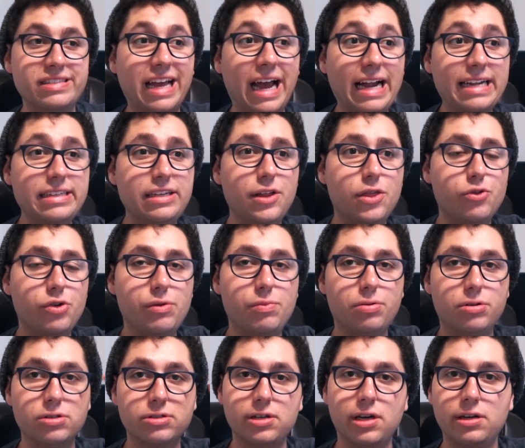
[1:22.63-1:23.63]

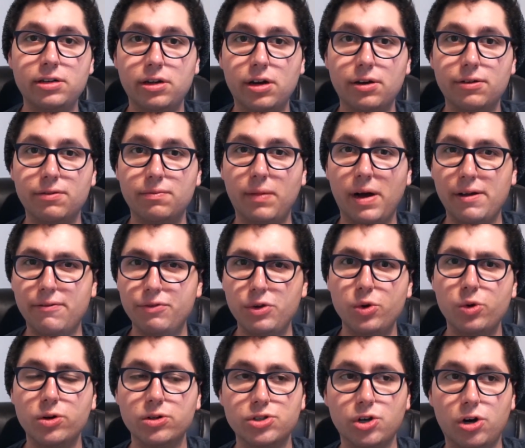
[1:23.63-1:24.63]
93% of my viewers